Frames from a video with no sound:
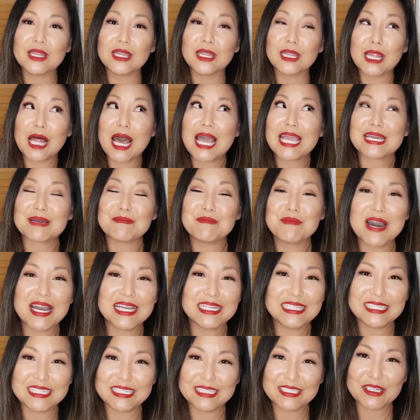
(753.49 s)
like
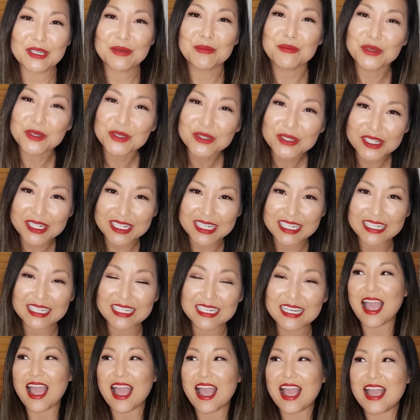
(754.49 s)
minded community.